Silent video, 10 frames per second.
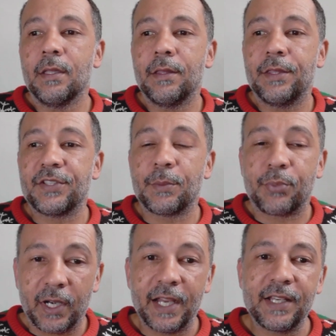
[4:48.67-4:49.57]
the
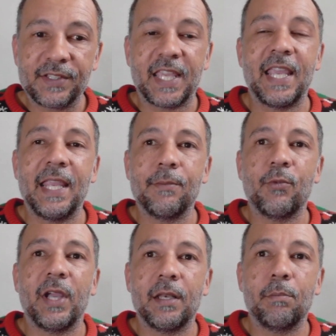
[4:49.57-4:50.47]
surprise came
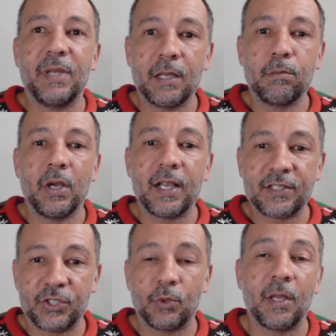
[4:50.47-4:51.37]
when a big box
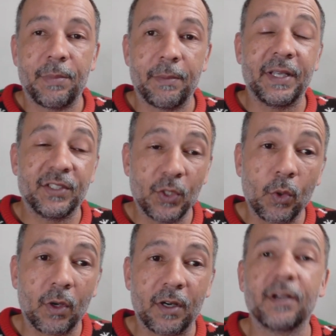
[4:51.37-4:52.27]
showed up at my
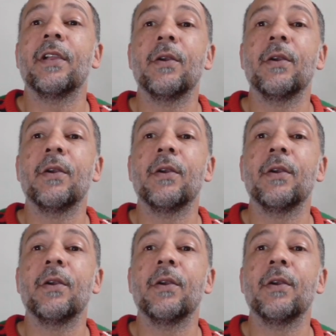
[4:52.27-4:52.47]
door